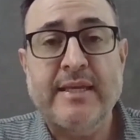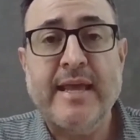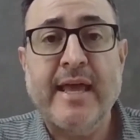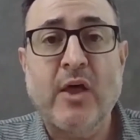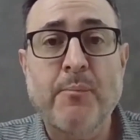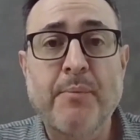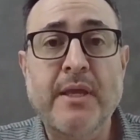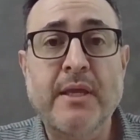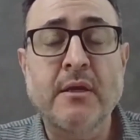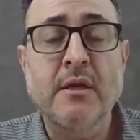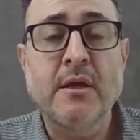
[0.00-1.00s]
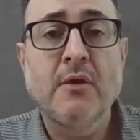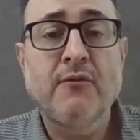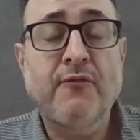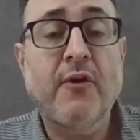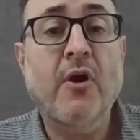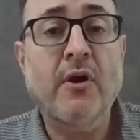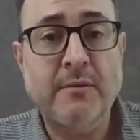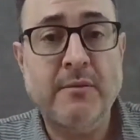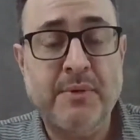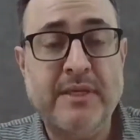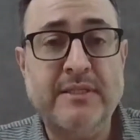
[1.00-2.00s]
in helping
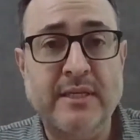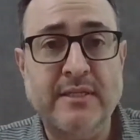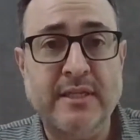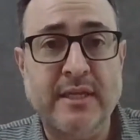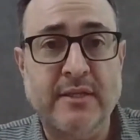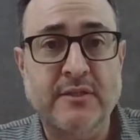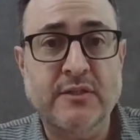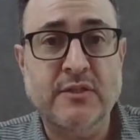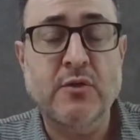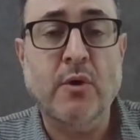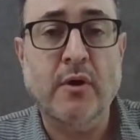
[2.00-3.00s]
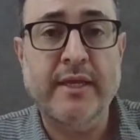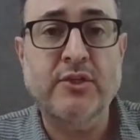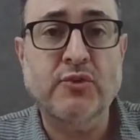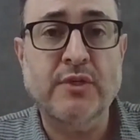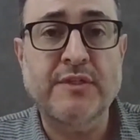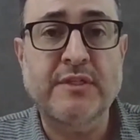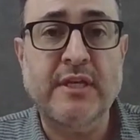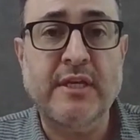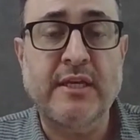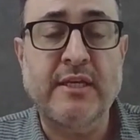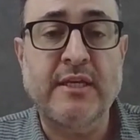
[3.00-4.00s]
foreign businesses who are
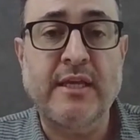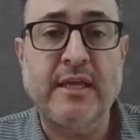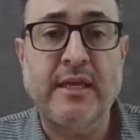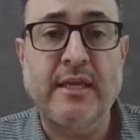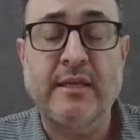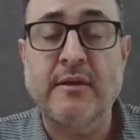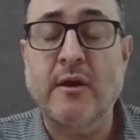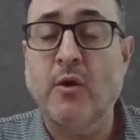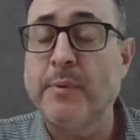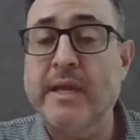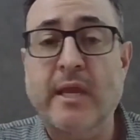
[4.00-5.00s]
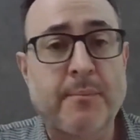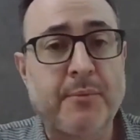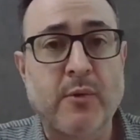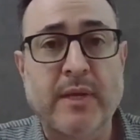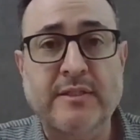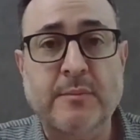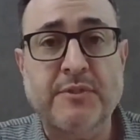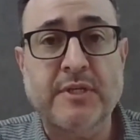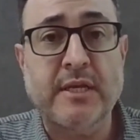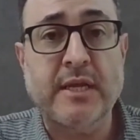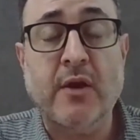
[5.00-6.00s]
interested in opening up US
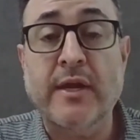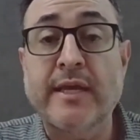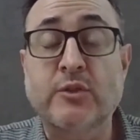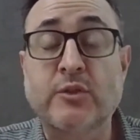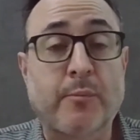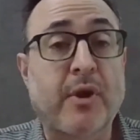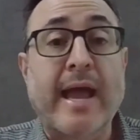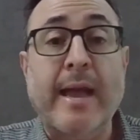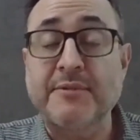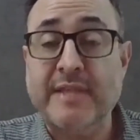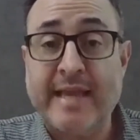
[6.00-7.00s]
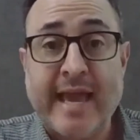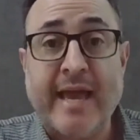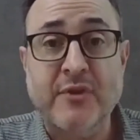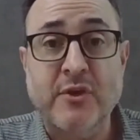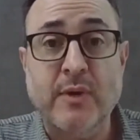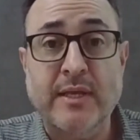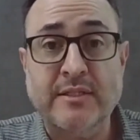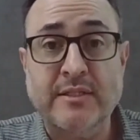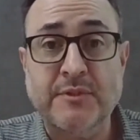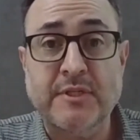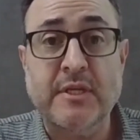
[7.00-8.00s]
subsidiaries, or perhaps they have US
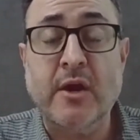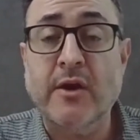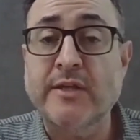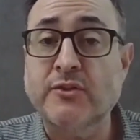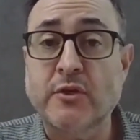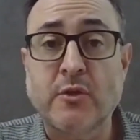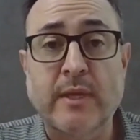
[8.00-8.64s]
subsidiaries or